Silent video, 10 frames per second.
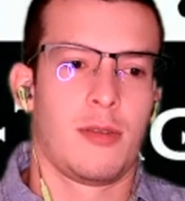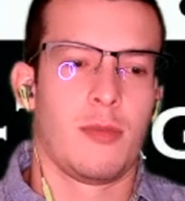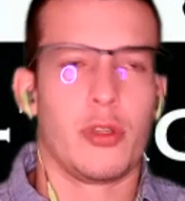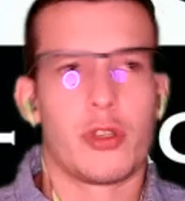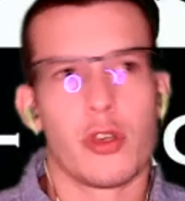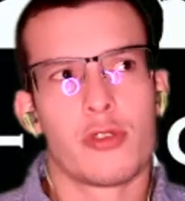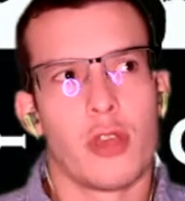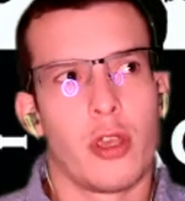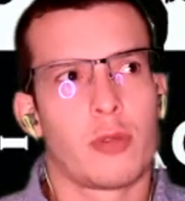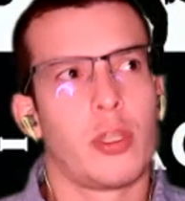because
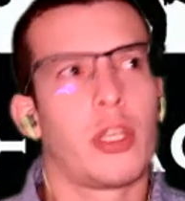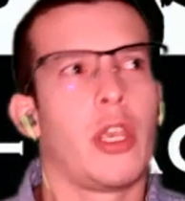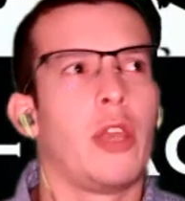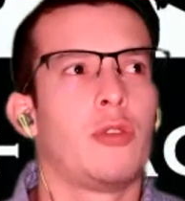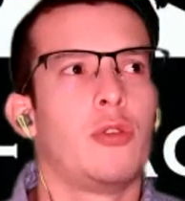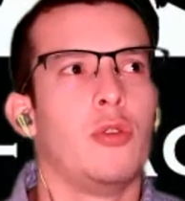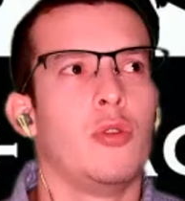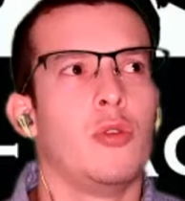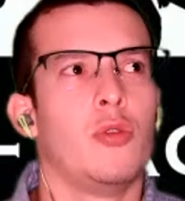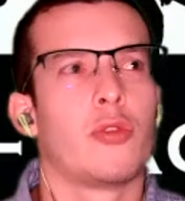like we can't
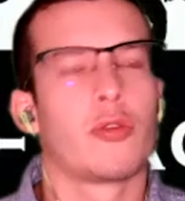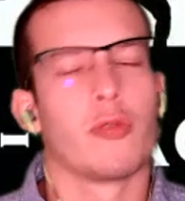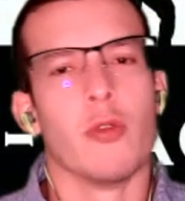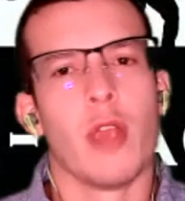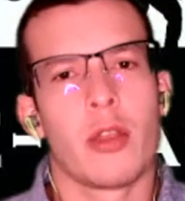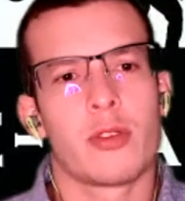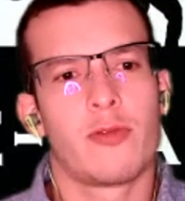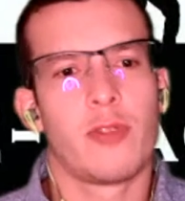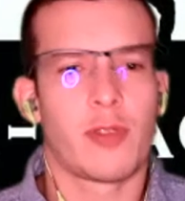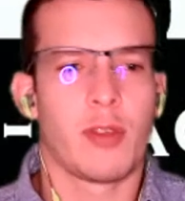do 3 rounds of
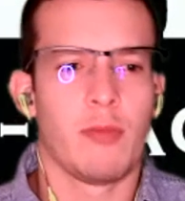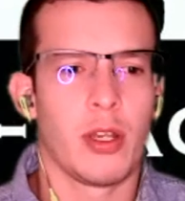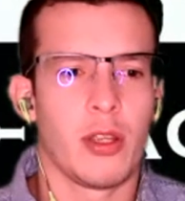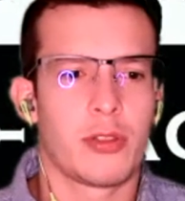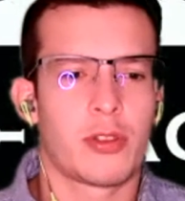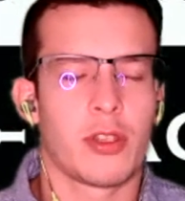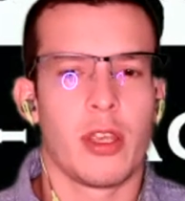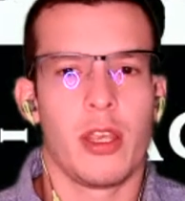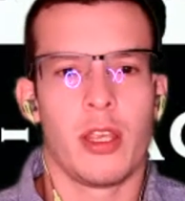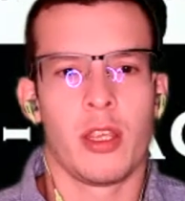50 minutes
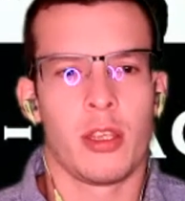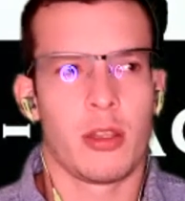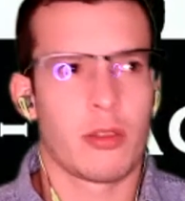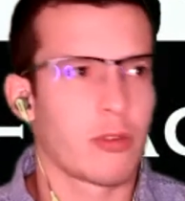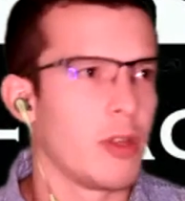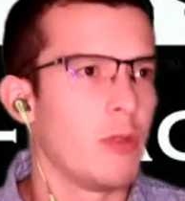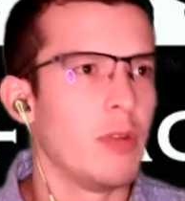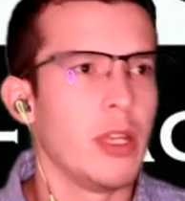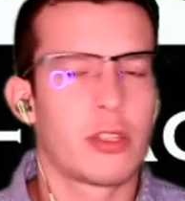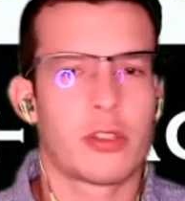in 3
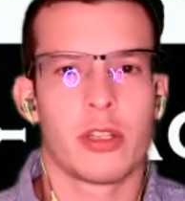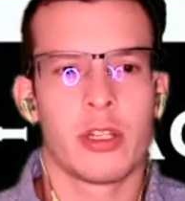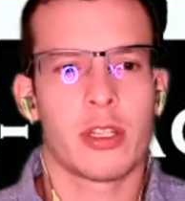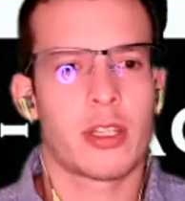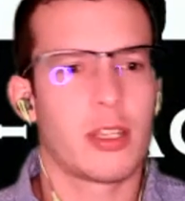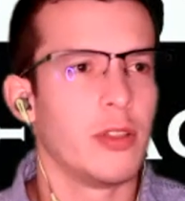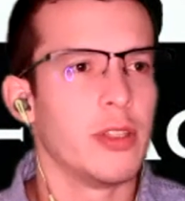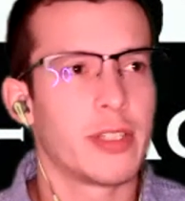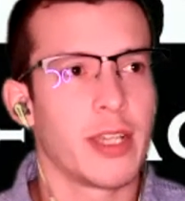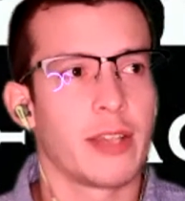weeks. You're going to kill
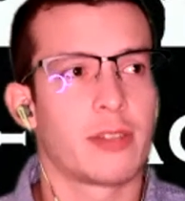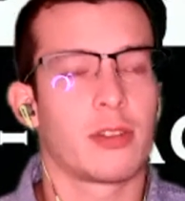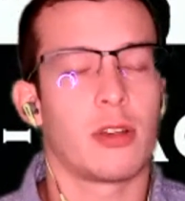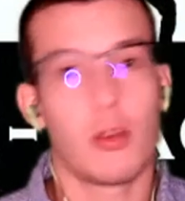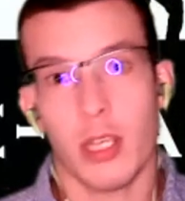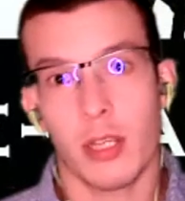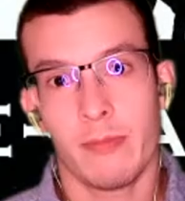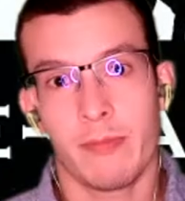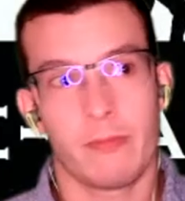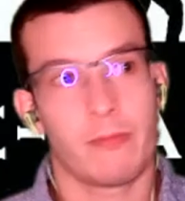these guys. Okay.
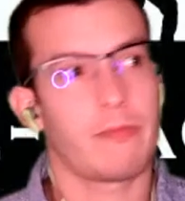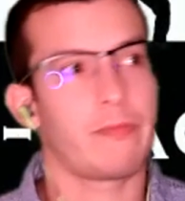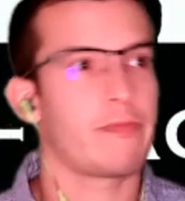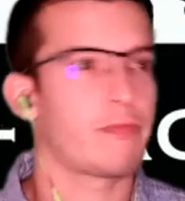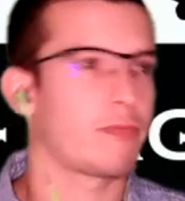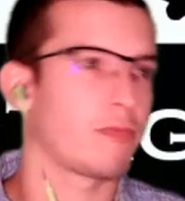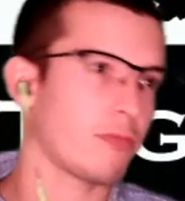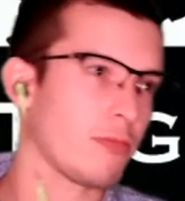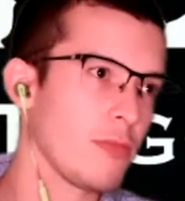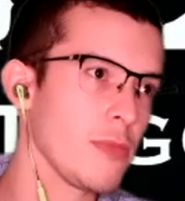
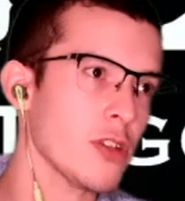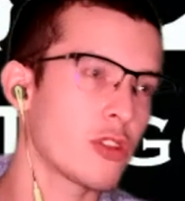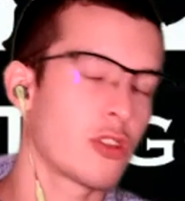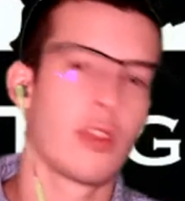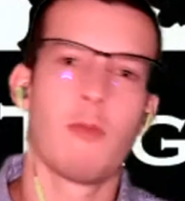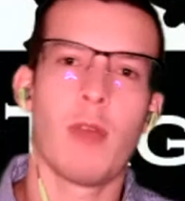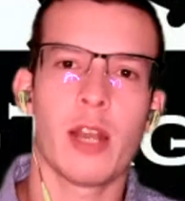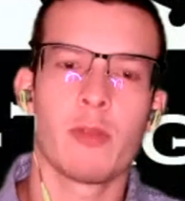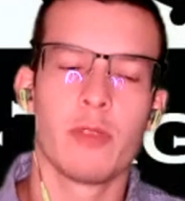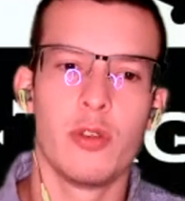So then why
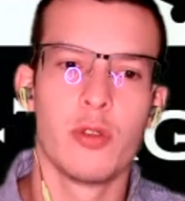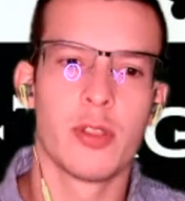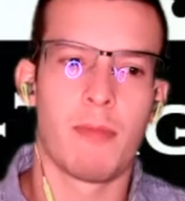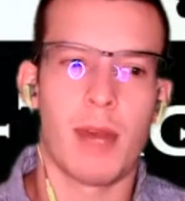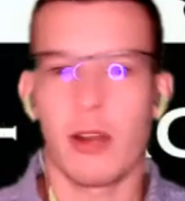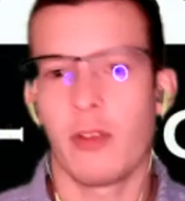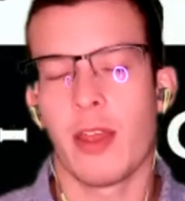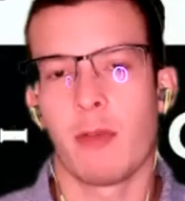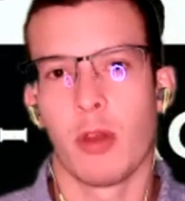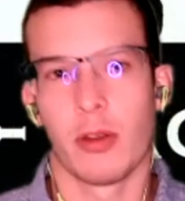don't we use a model
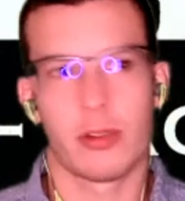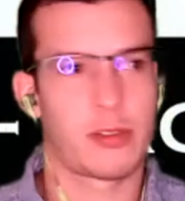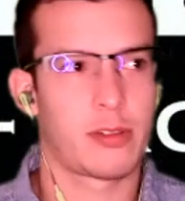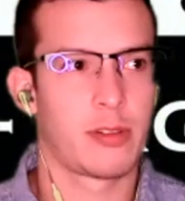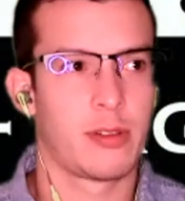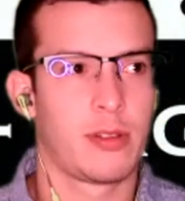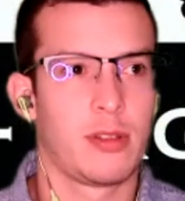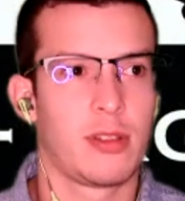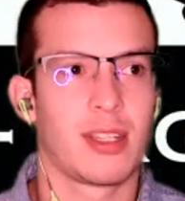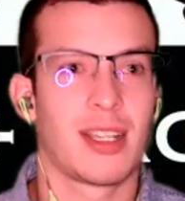that works?
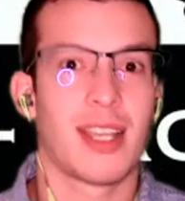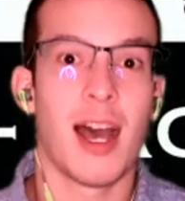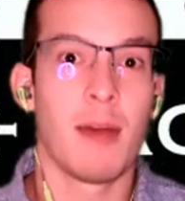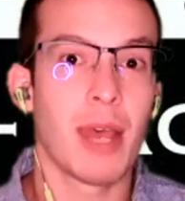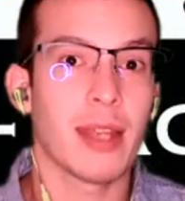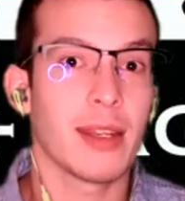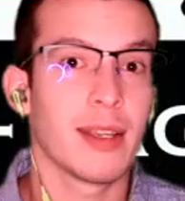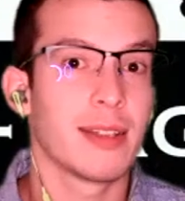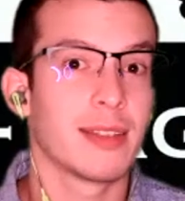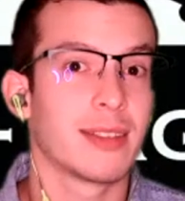Combat
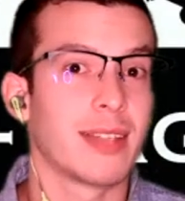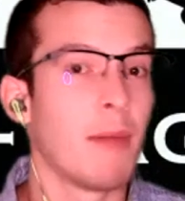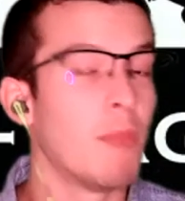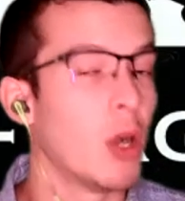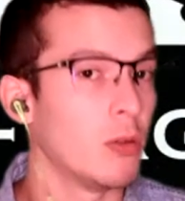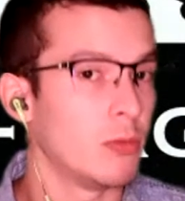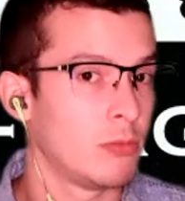Sambo.